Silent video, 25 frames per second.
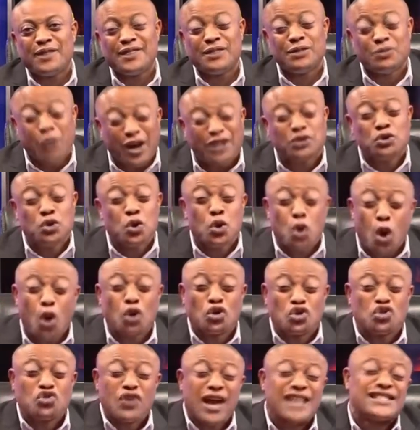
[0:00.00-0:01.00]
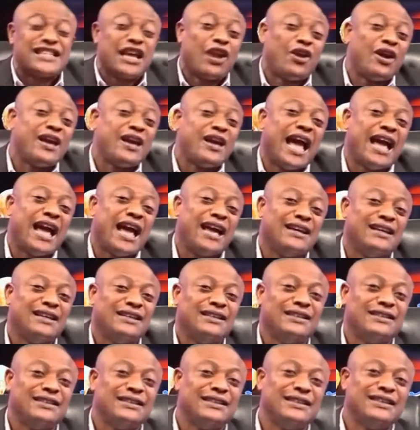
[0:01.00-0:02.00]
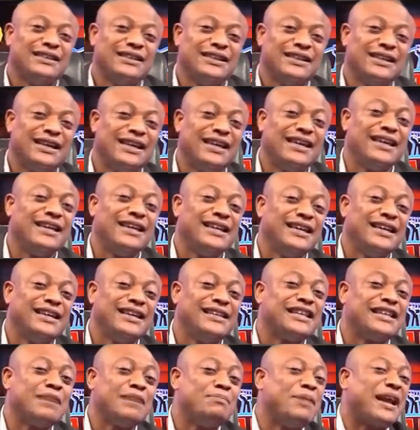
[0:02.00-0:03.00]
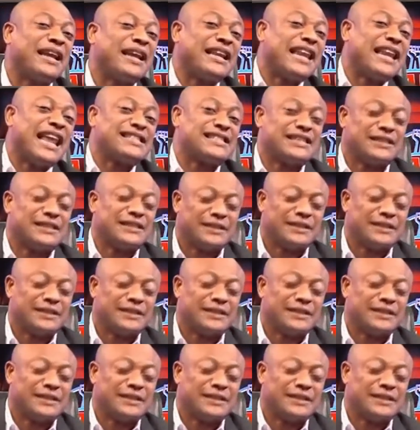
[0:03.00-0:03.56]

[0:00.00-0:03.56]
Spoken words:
what you go through as a lawyer, it's a big lesson.